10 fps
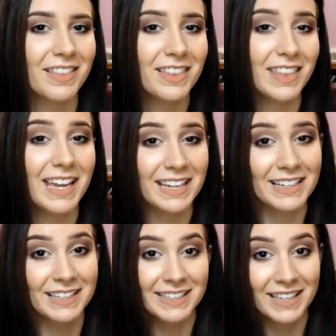the
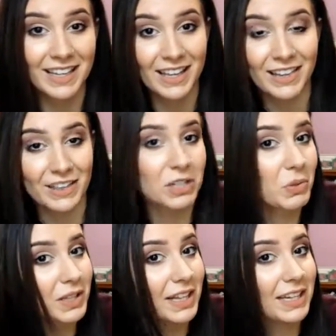things that
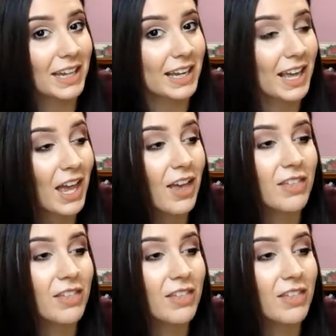you were thinking,